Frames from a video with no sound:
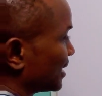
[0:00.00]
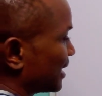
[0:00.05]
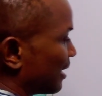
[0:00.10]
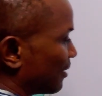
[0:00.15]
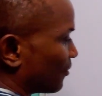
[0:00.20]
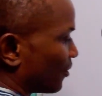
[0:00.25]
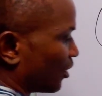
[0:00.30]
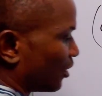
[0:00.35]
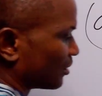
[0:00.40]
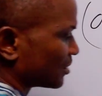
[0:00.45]

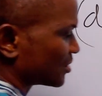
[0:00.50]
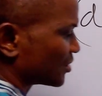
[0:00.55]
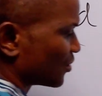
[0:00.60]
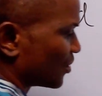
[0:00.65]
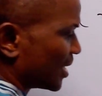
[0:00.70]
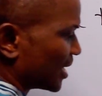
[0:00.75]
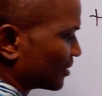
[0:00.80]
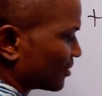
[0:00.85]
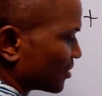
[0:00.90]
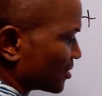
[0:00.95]
Now,
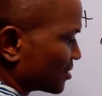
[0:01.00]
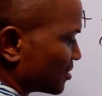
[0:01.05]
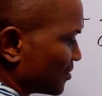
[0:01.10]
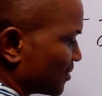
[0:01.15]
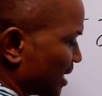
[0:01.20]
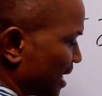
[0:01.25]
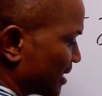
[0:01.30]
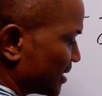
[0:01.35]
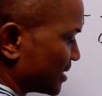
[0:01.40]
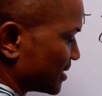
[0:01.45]
also, let us
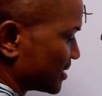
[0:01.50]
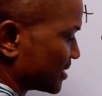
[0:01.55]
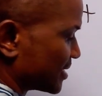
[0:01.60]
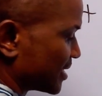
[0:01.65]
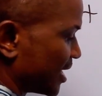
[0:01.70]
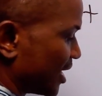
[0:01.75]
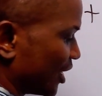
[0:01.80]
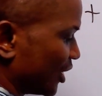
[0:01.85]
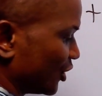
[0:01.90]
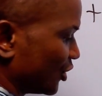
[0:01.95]
look at this.